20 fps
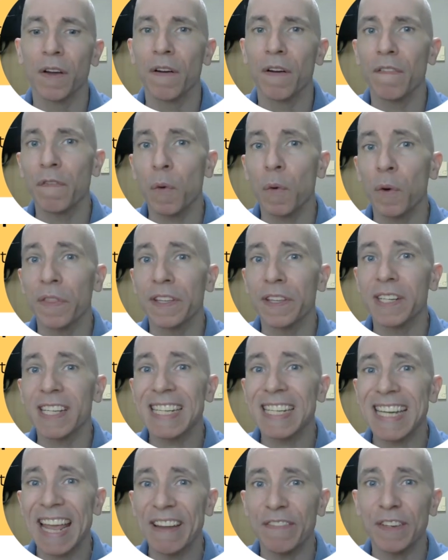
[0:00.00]
For the
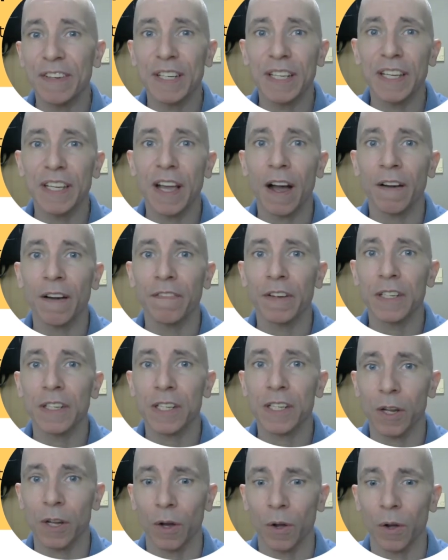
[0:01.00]
safety of
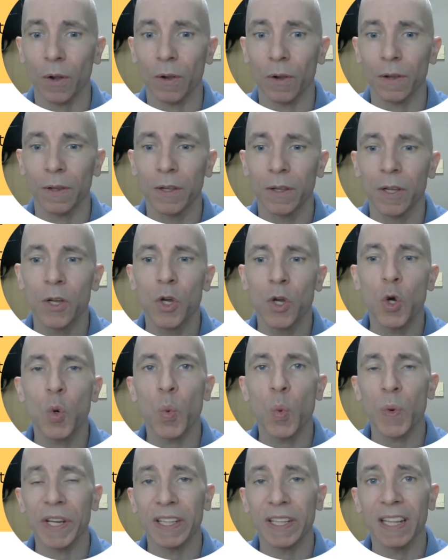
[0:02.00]
us all,
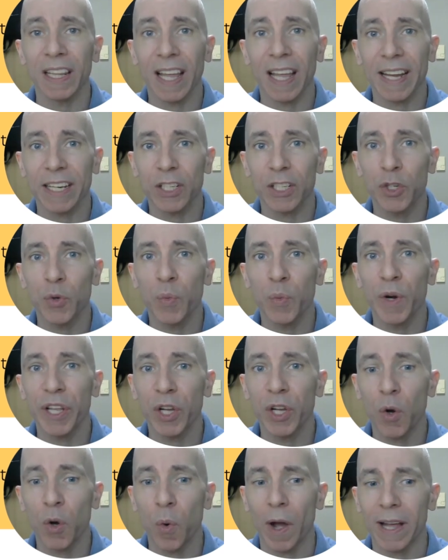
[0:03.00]
we'd like to
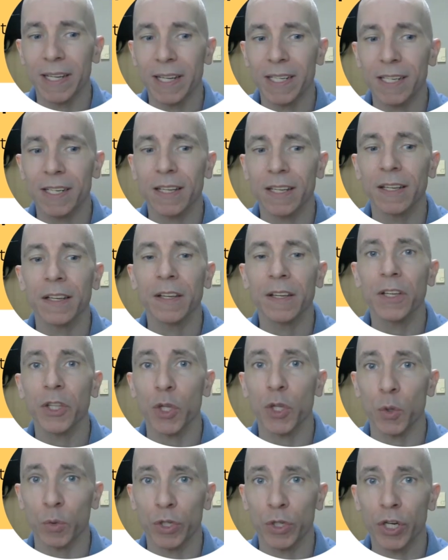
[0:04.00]
request
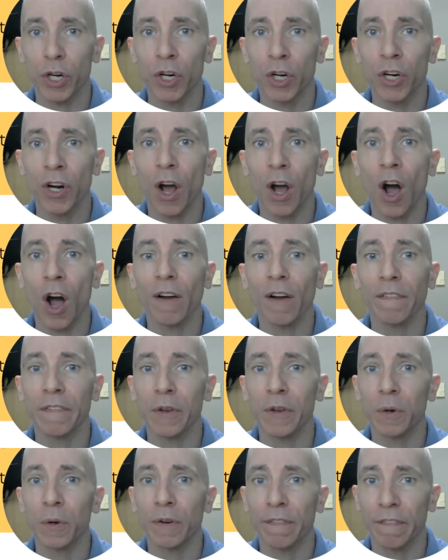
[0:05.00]
you turn off
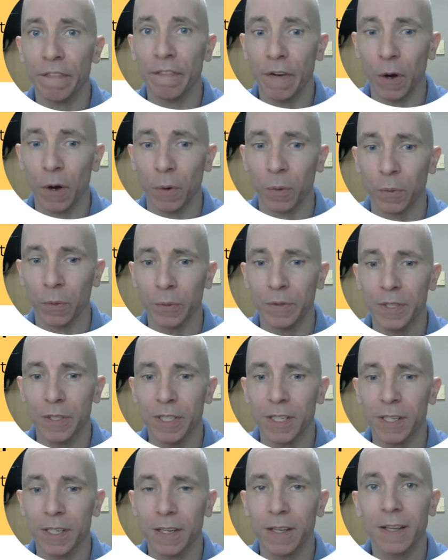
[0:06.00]
your
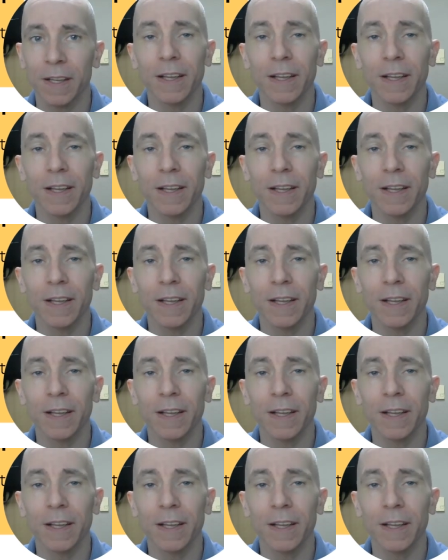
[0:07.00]
phones,